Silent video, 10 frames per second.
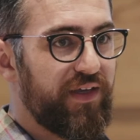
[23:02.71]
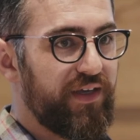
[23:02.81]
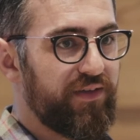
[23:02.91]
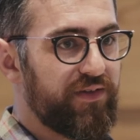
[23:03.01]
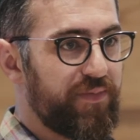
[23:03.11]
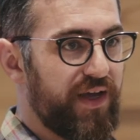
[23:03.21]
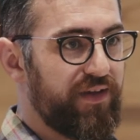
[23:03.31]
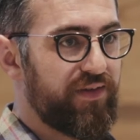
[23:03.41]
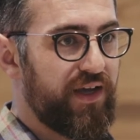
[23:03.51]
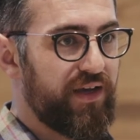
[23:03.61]
things
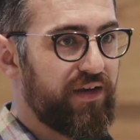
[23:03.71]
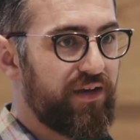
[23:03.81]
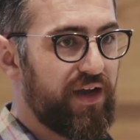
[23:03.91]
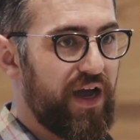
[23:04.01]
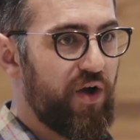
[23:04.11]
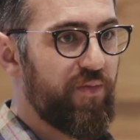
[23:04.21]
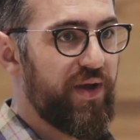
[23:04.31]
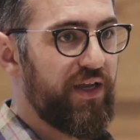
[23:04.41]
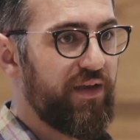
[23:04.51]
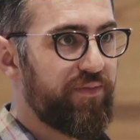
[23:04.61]
depends on how
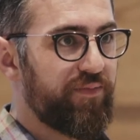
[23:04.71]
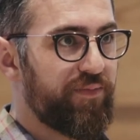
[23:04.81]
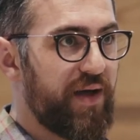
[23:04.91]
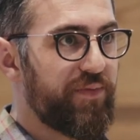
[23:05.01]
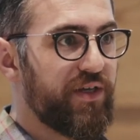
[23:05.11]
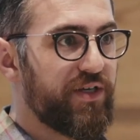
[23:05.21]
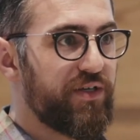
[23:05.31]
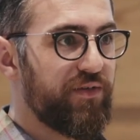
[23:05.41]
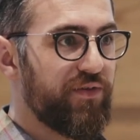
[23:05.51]
many populations